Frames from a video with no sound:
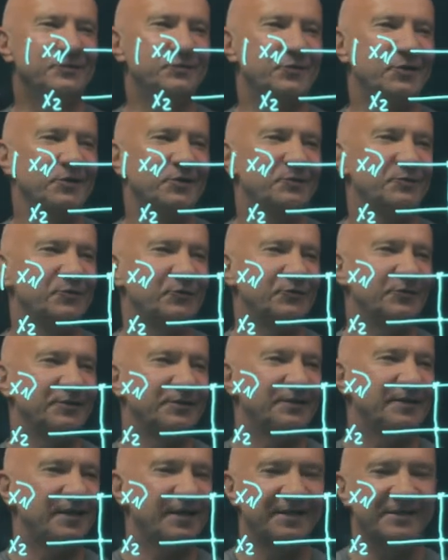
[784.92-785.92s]
by putting
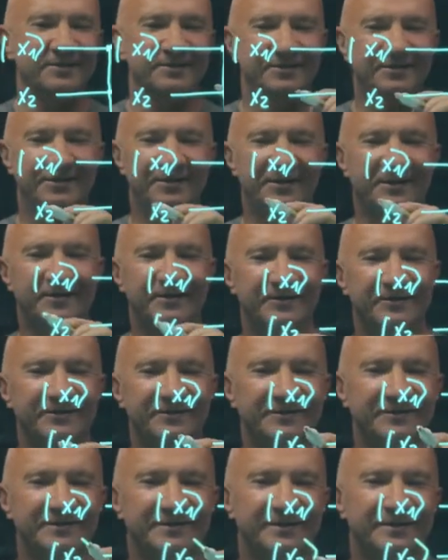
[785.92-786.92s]
cats here
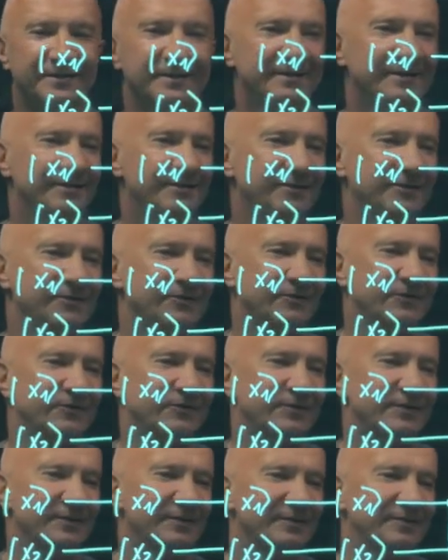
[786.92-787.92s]
on
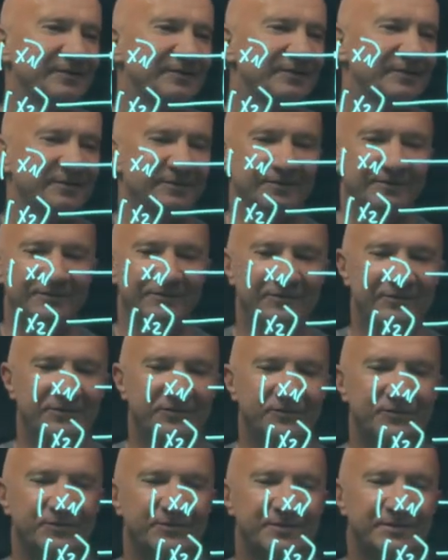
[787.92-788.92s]

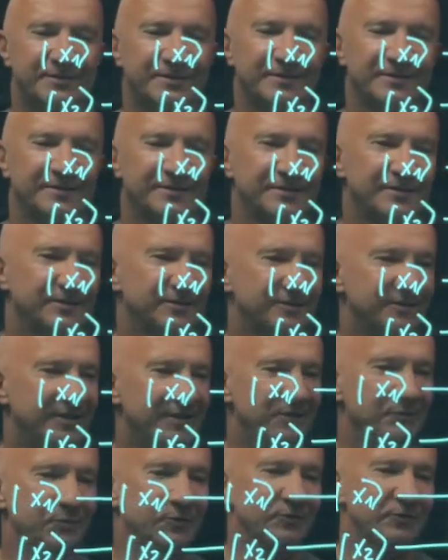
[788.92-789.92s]
those
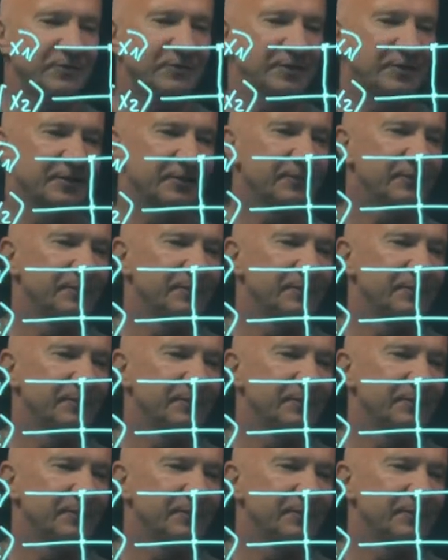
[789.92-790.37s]
labels here.